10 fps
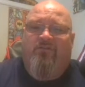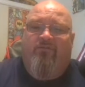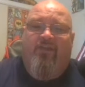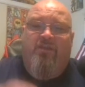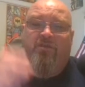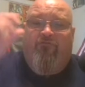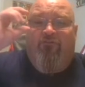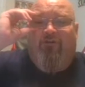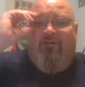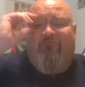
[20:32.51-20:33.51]
So thank you
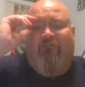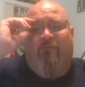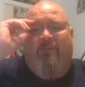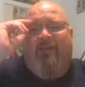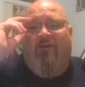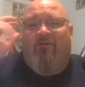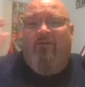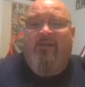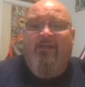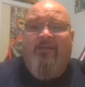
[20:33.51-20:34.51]
for confirming or
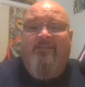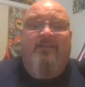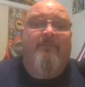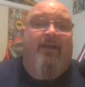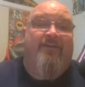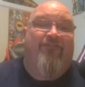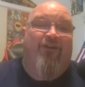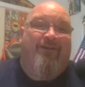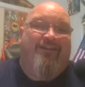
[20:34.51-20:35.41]
semi-confirming,